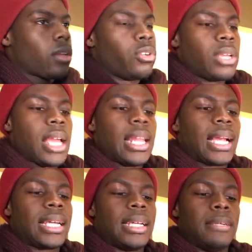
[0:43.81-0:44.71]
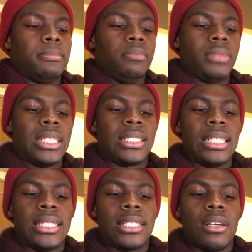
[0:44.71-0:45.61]
you get like um this
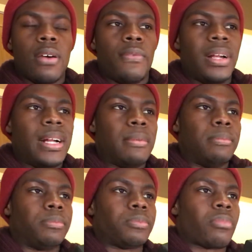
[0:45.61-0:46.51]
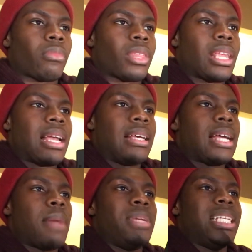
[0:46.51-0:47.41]
this sort of um
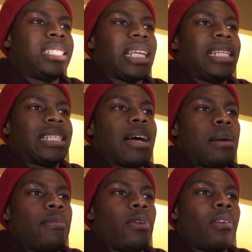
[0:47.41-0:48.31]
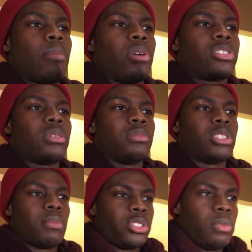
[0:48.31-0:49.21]
I mean it's saying it's for mm. Ambrox, so I'm,
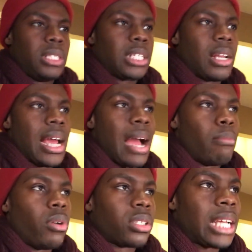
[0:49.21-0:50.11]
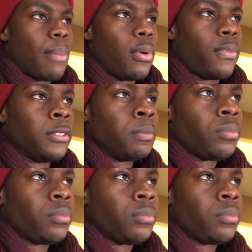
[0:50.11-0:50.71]
I'm, assuming it's got that Ambrox type of